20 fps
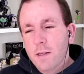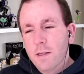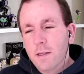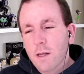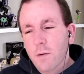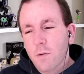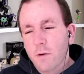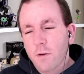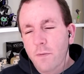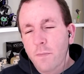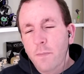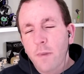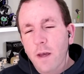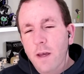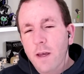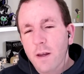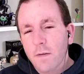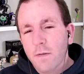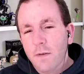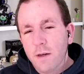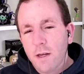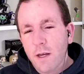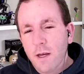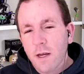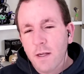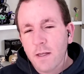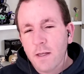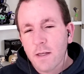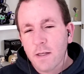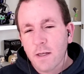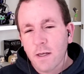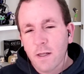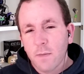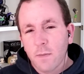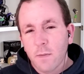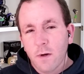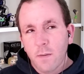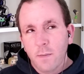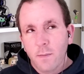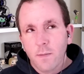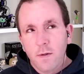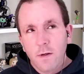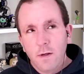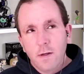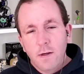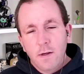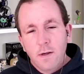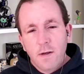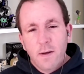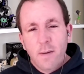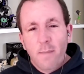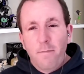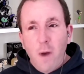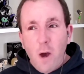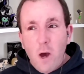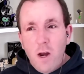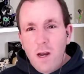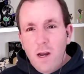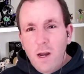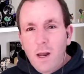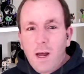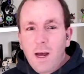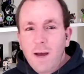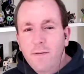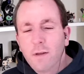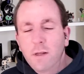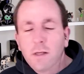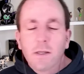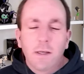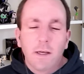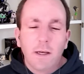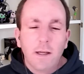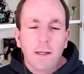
that would have been for Dean to see the mum burning alive on the ceiling.